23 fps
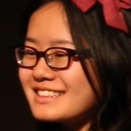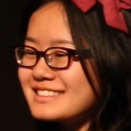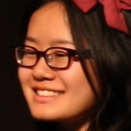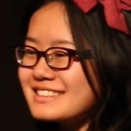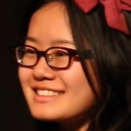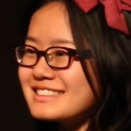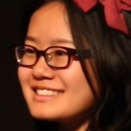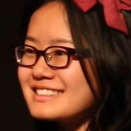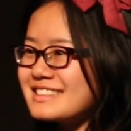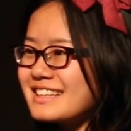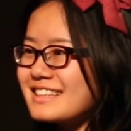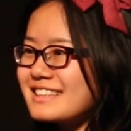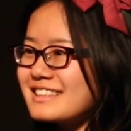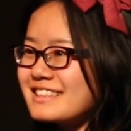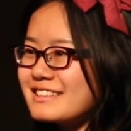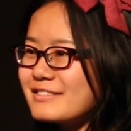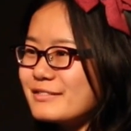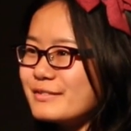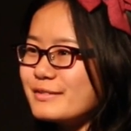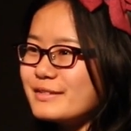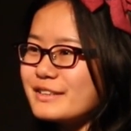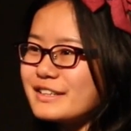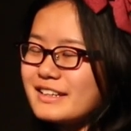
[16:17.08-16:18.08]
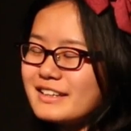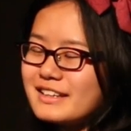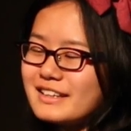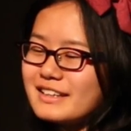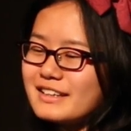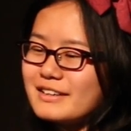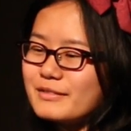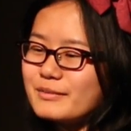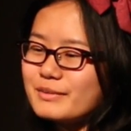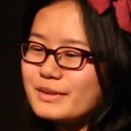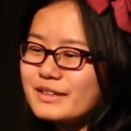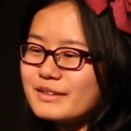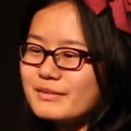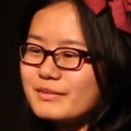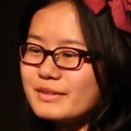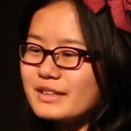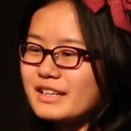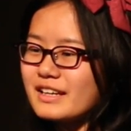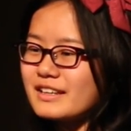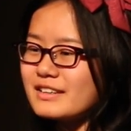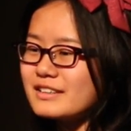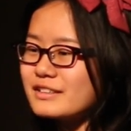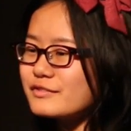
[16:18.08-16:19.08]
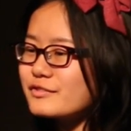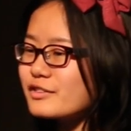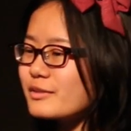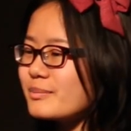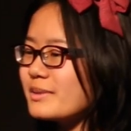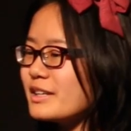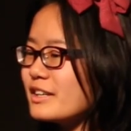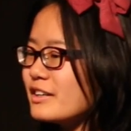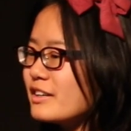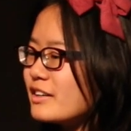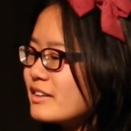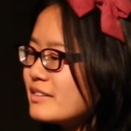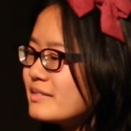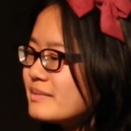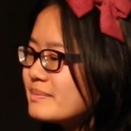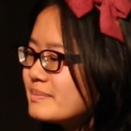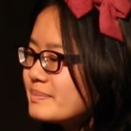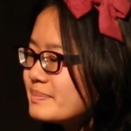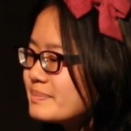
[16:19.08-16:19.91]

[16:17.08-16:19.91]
lessons that we can learn from here.